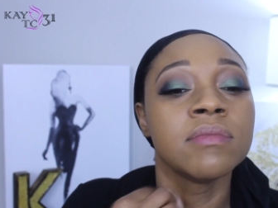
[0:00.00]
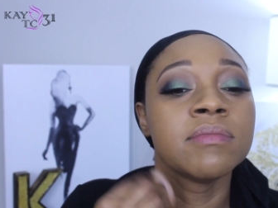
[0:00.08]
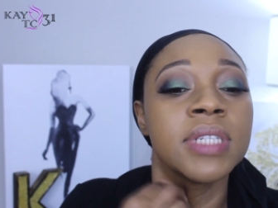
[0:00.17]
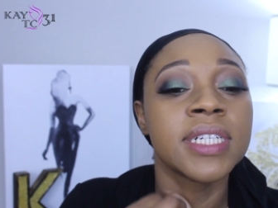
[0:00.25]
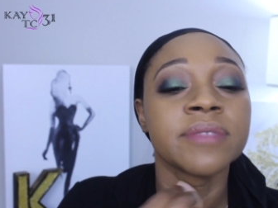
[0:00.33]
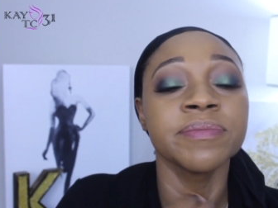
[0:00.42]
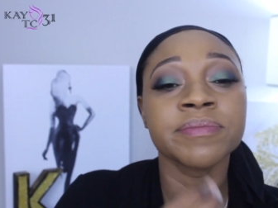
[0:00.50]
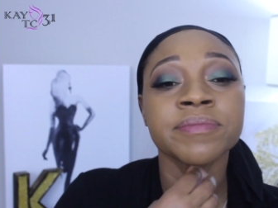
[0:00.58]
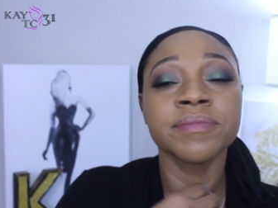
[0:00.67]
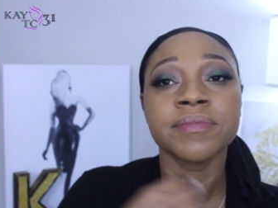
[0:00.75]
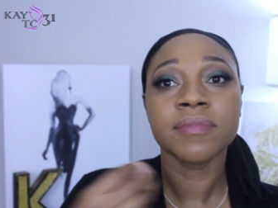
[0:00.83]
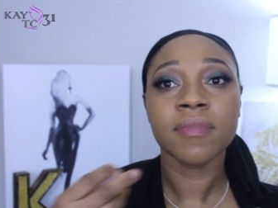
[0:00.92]
But
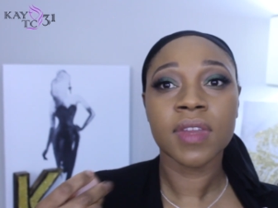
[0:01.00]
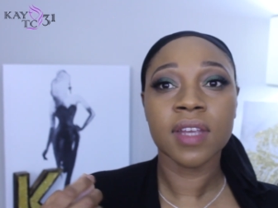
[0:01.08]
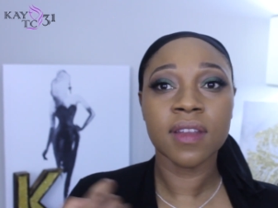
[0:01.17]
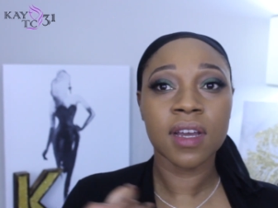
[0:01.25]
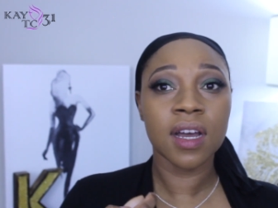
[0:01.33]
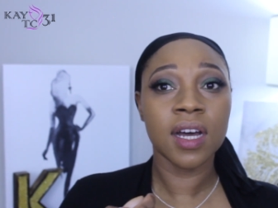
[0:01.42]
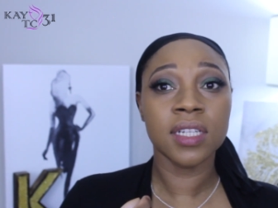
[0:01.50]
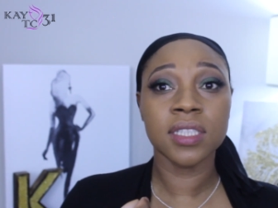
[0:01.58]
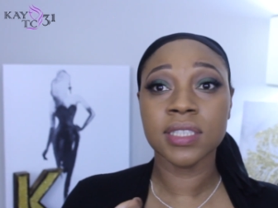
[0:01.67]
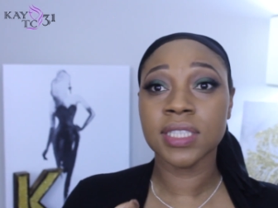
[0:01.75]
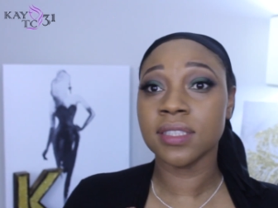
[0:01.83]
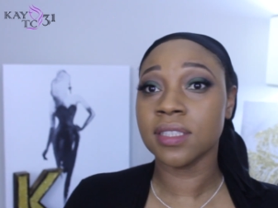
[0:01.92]
the
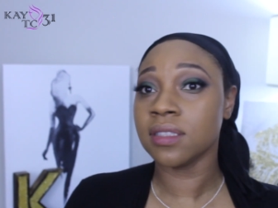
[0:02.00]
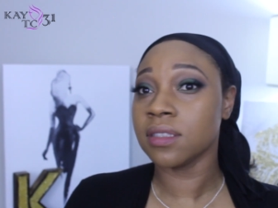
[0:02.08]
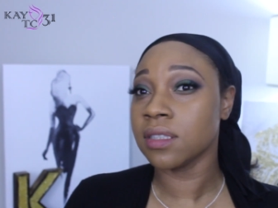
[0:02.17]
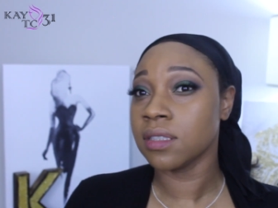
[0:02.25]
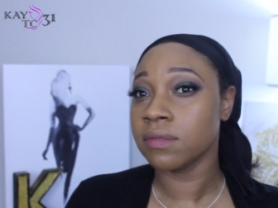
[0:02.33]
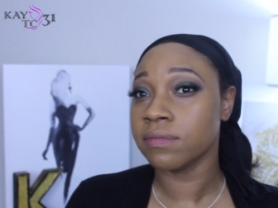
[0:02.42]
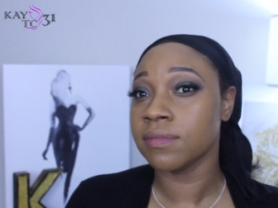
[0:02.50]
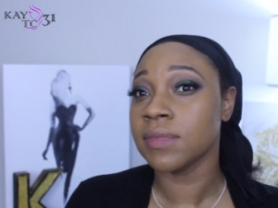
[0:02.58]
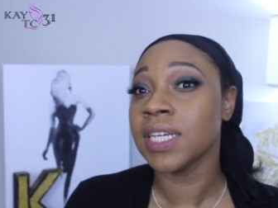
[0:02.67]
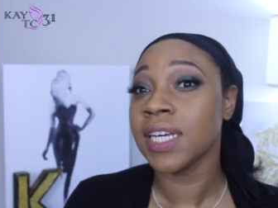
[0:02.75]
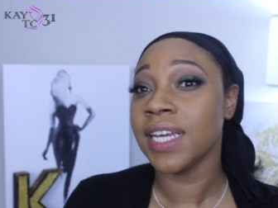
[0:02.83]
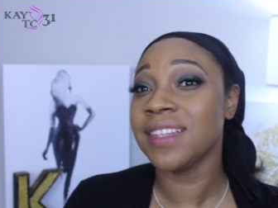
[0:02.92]
color isn't,
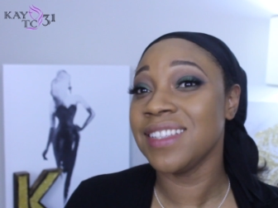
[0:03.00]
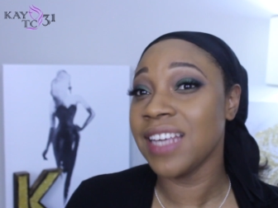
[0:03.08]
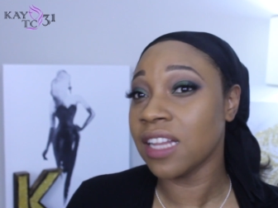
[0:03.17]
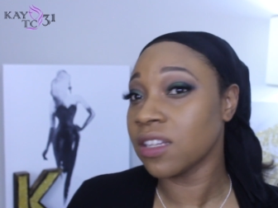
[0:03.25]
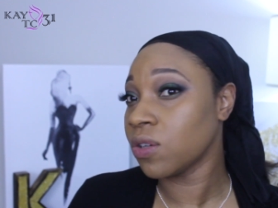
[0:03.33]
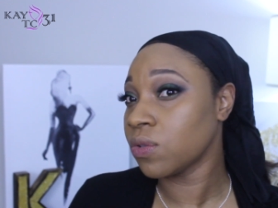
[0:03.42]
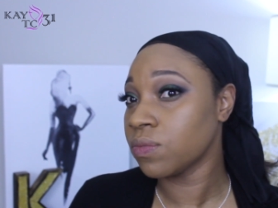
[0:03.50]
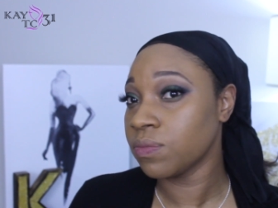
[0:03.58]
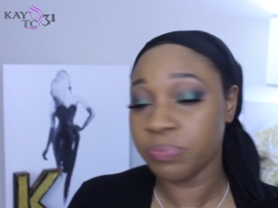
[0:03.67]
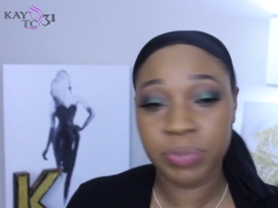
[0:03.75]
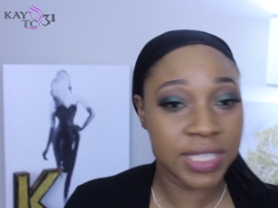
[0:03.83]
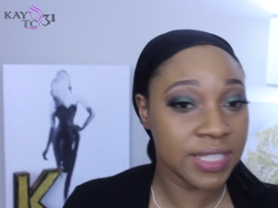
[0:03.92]
it's yellow,
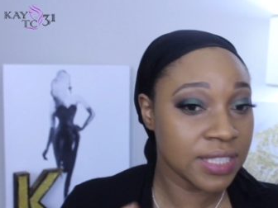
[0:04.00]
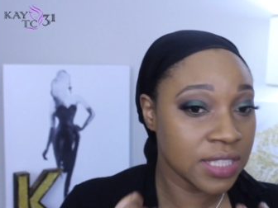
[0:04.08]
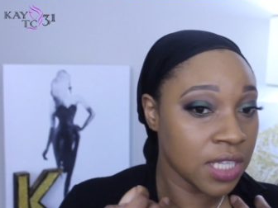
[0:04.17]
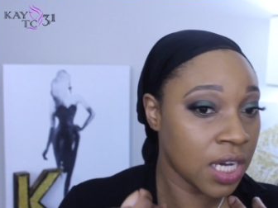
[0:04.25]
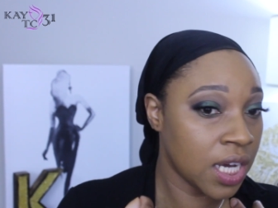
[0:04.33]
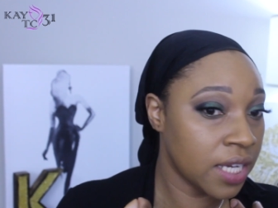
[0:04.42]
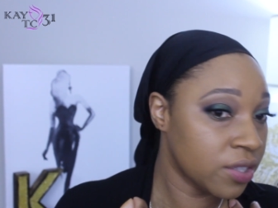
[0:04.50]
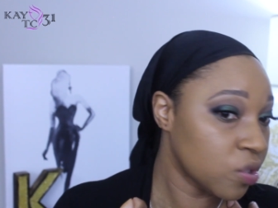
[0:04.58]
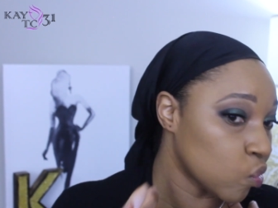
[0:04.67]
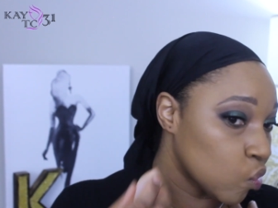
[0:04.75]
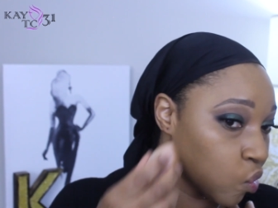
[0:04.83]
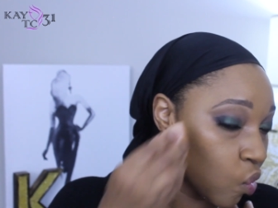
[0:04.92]
but it's not
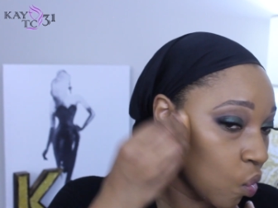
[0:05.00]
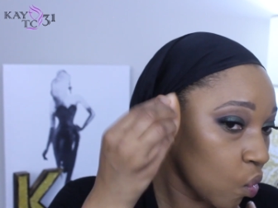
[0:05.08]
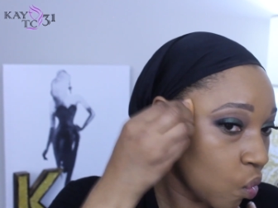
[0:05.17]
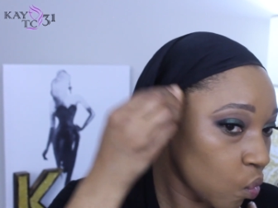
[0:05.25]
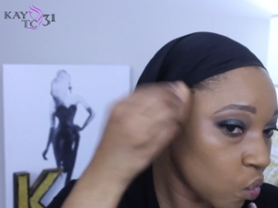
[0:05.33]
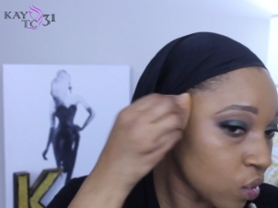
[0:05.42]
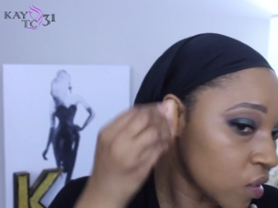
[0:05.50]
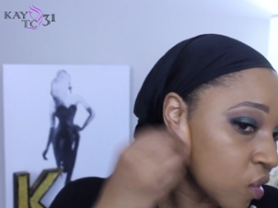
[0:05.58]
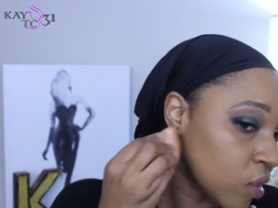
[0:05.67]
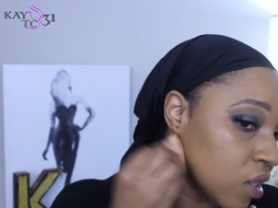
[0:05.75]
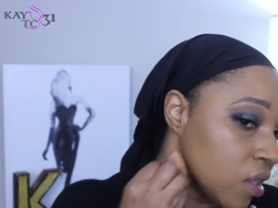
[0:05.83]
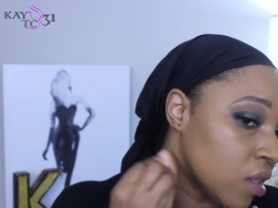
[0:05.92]

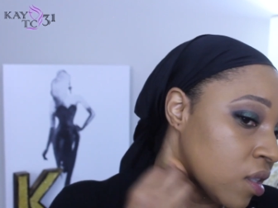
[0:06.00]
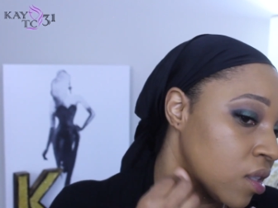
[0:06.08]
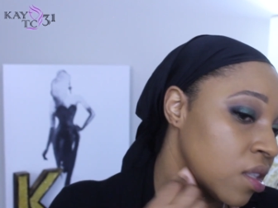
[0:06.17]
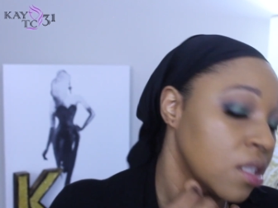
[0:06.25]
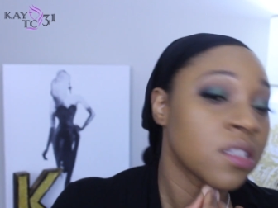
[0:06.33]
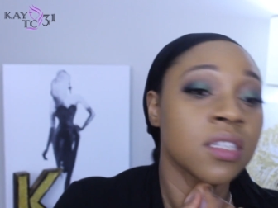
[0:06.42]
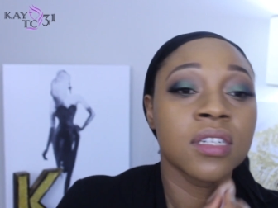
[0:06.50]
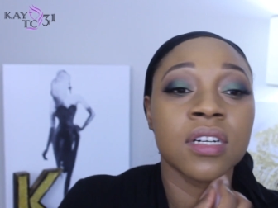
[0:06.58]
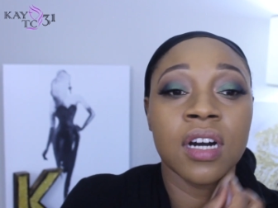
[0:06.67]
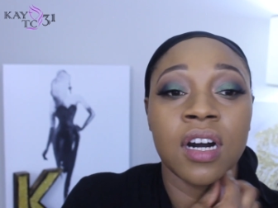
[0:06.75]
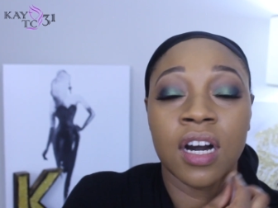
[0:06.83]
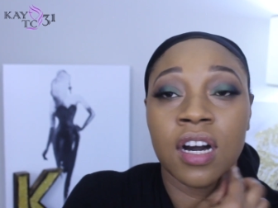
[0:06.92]
totally
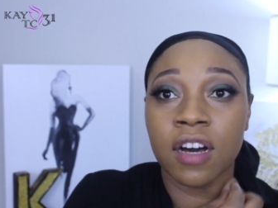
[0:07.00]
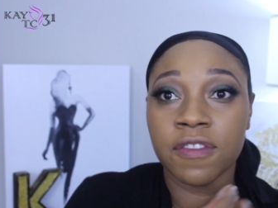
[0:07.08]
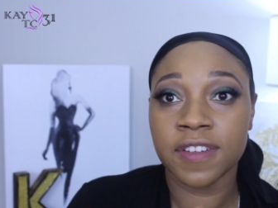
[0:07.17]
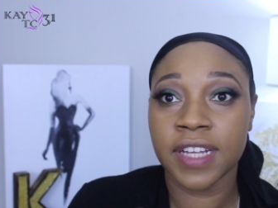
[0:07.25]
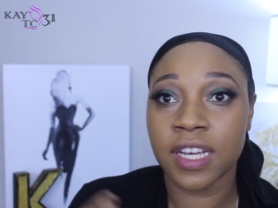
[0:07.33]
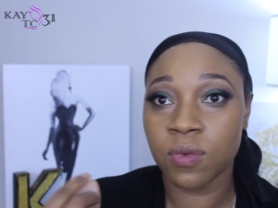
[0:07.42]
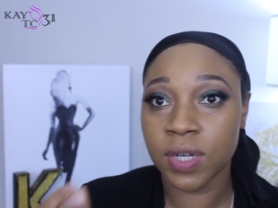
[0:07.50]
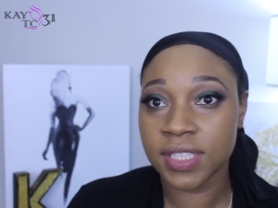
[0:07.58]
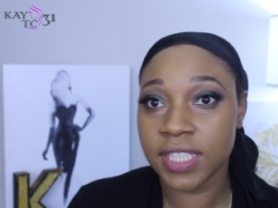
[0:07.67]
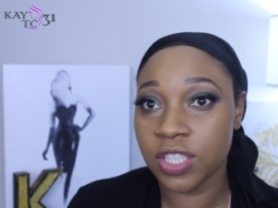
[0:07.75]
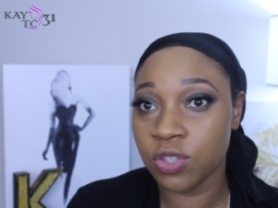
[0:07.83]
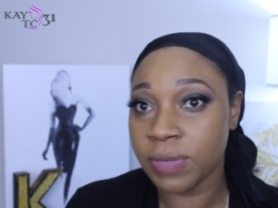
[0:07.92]
off. Like
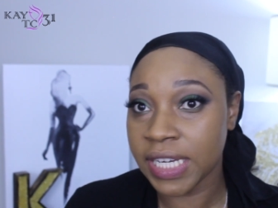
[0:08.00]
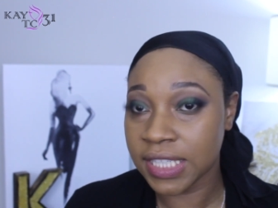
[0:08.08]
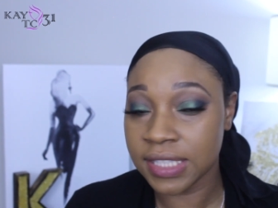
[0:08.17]
once I do my